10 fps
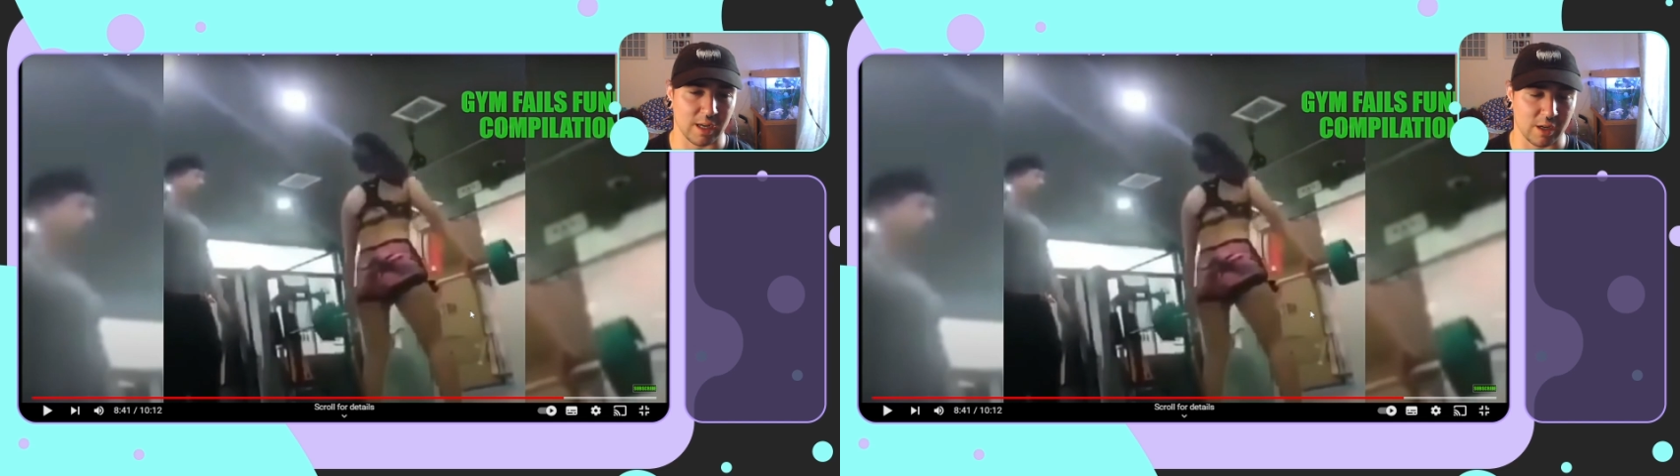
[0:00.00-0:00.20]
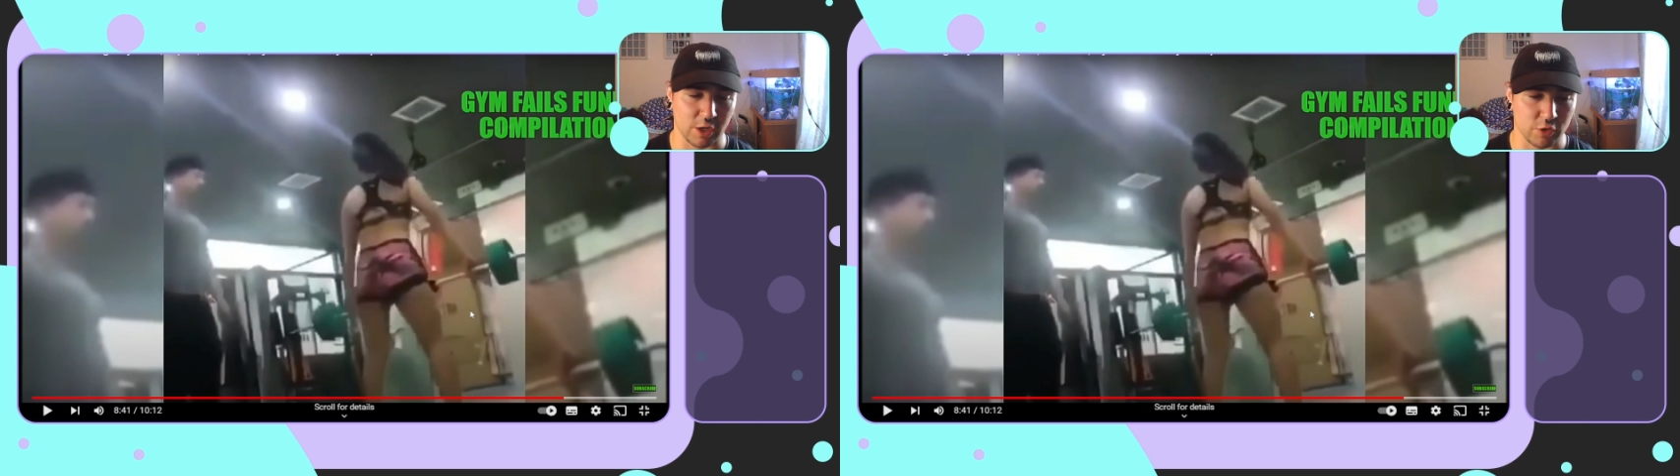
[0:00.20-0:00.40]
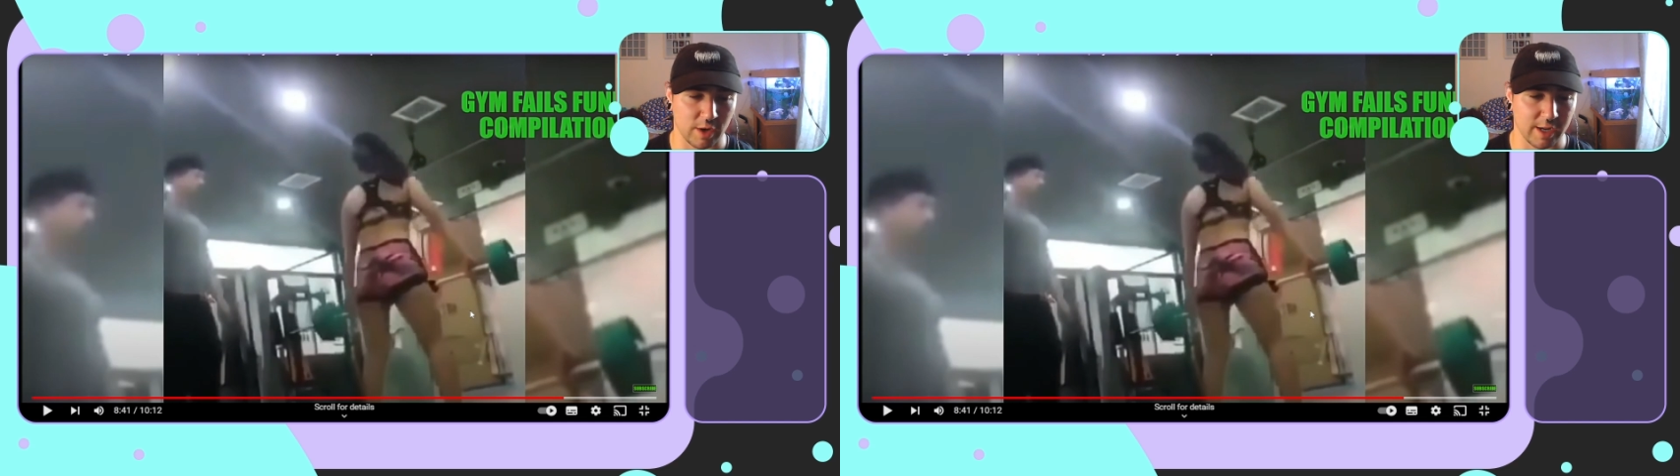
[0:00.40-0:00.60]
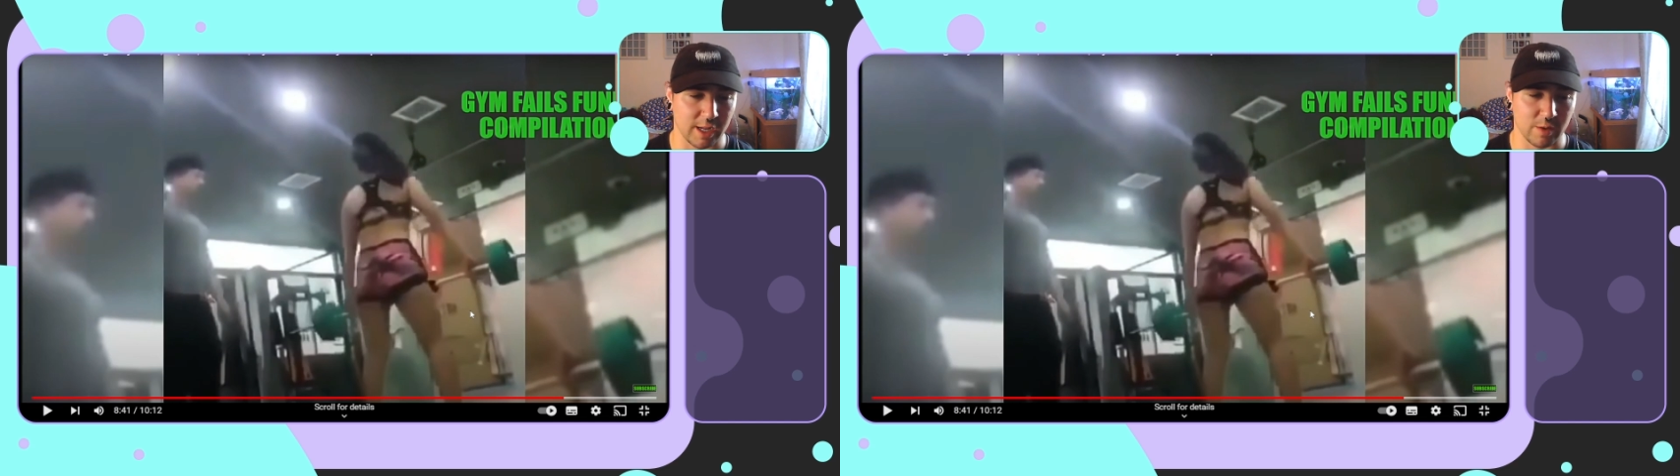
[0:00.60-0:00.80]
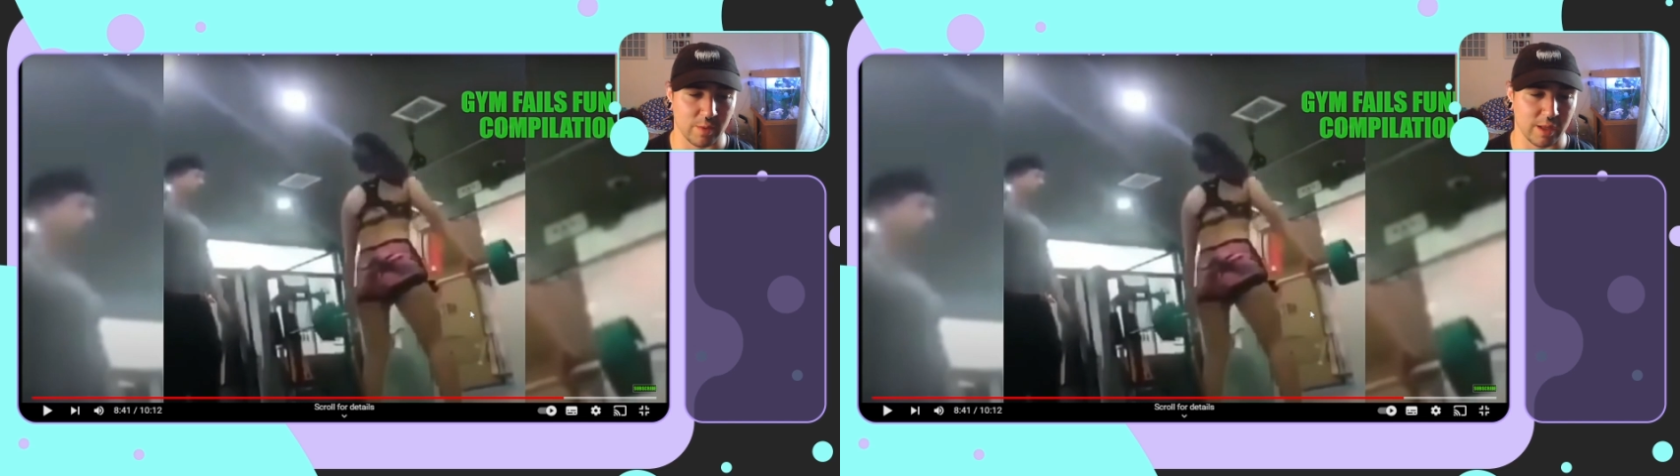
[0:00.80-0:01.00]
that kind of
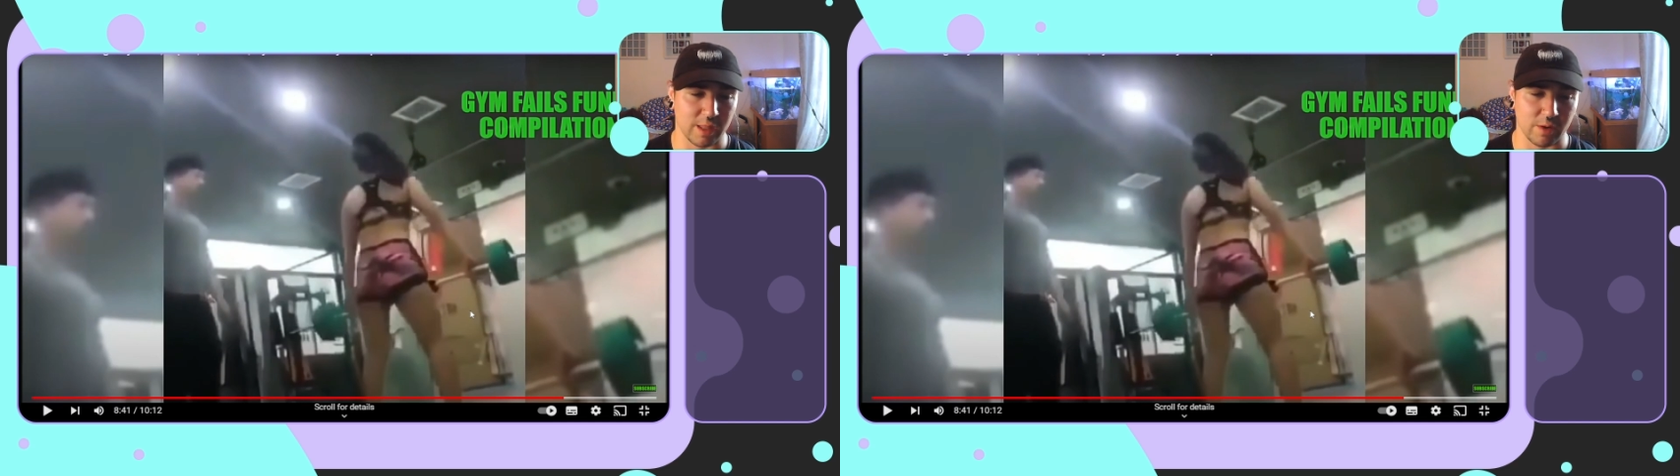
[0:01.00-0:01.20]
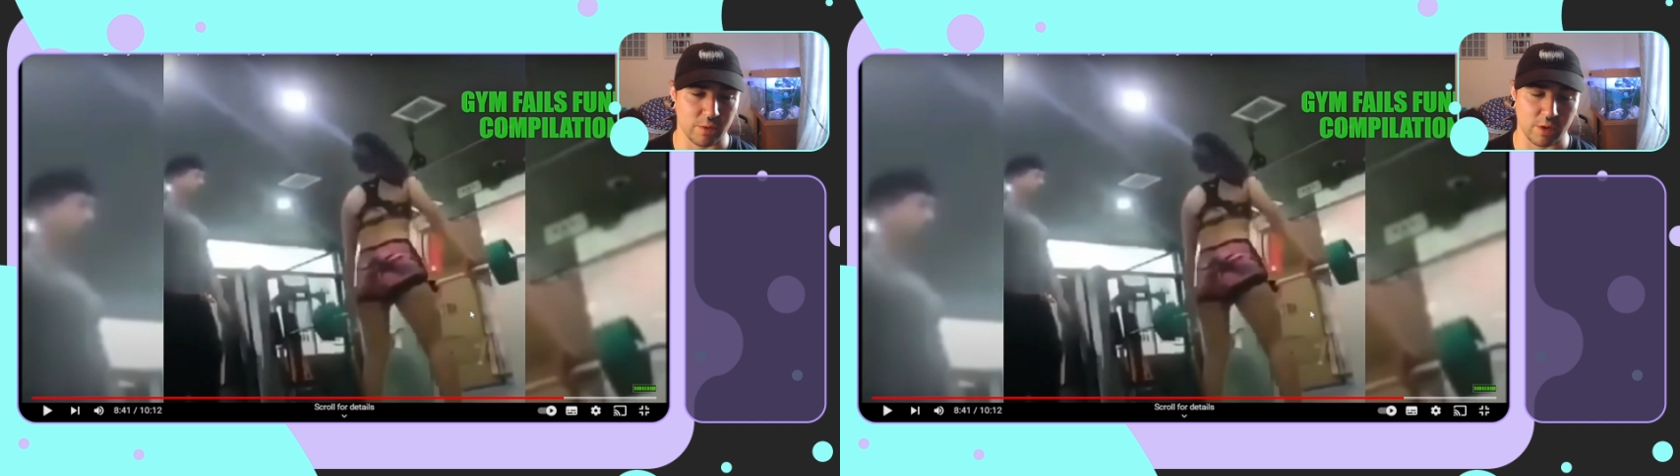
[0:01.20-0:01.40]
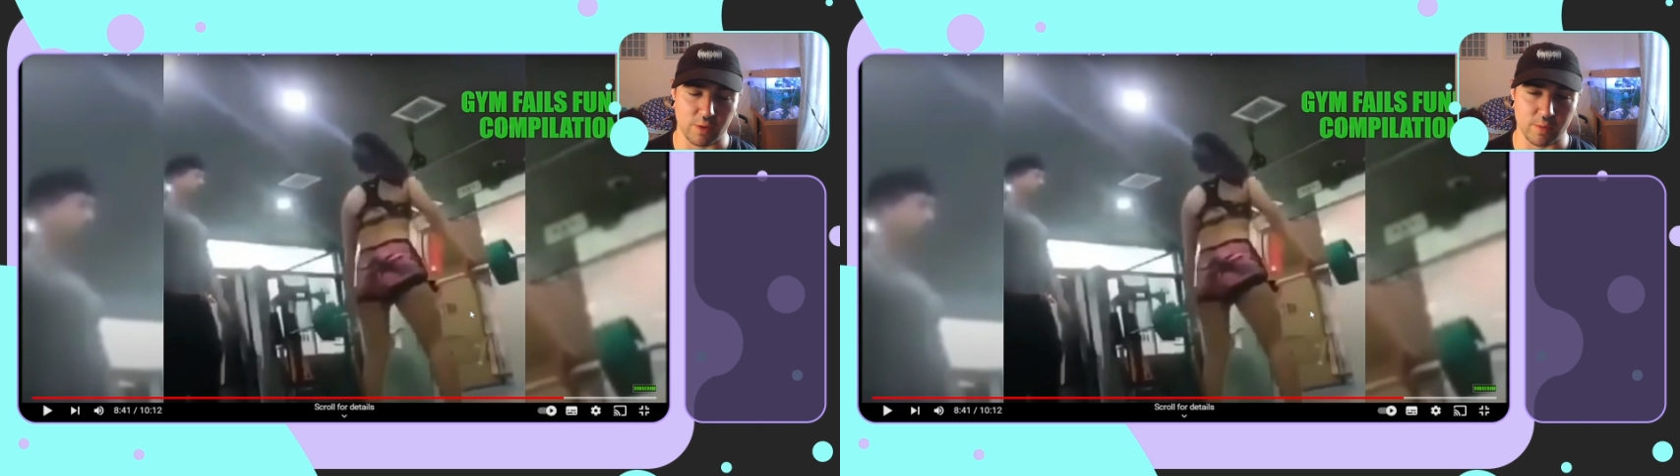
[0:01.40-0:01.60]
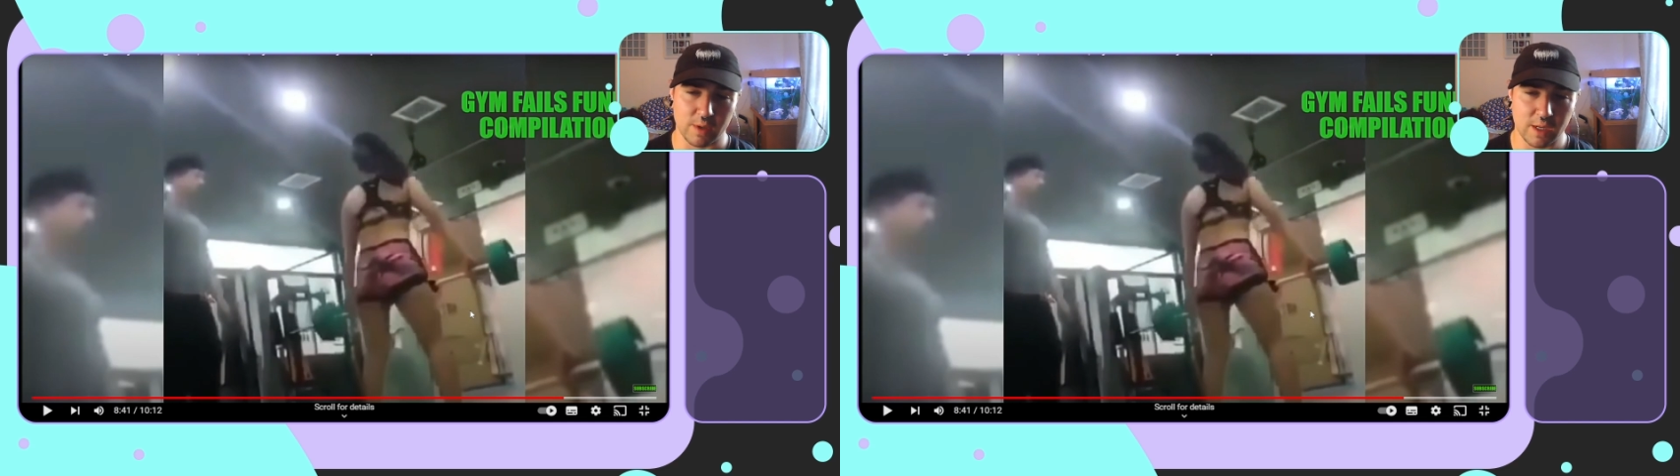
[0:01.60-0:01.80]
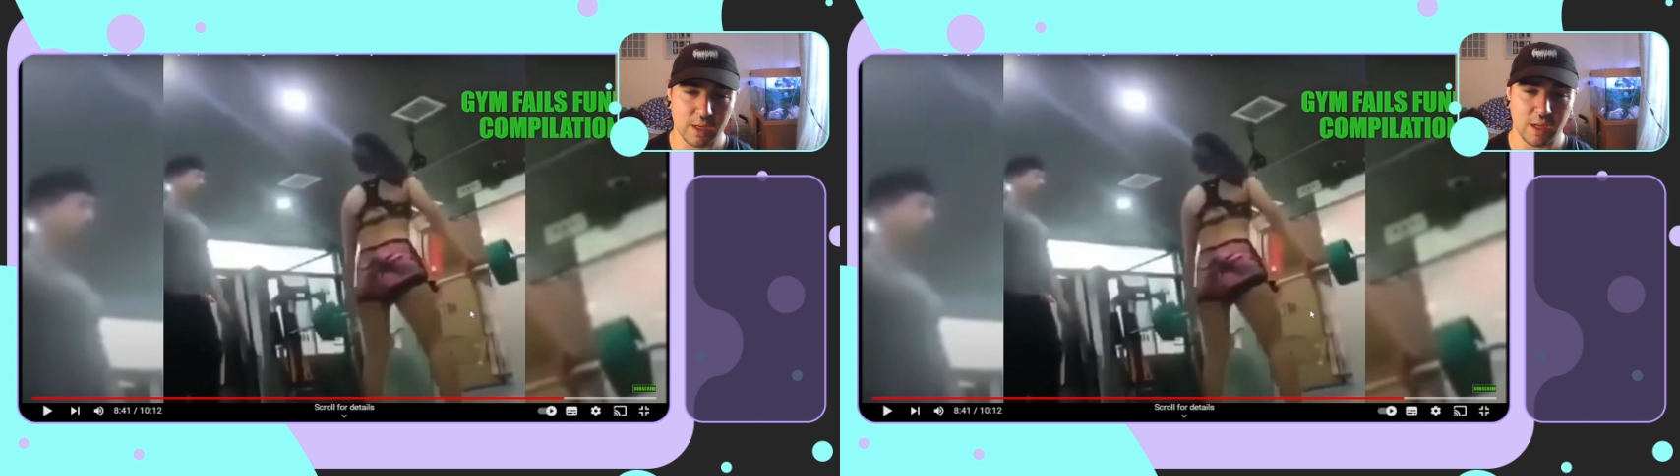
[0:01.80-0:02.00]
training where they'll you know,